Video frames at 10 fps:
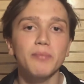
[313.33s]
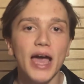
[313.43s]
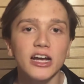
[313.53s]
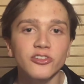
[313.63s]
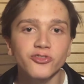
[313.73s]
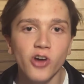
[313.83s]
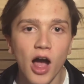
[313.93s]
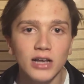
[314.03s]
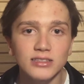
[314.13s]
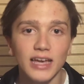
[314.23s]
bag of
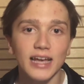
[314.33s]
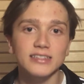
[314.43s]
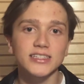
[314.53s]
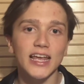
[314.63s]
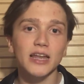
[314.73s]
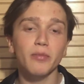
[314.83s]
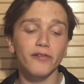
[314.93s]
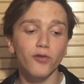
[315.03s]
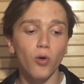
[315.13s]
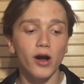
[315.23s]
rocks, like I stated
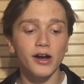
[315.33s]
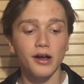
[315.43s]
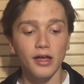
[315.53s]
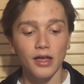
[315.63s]
before,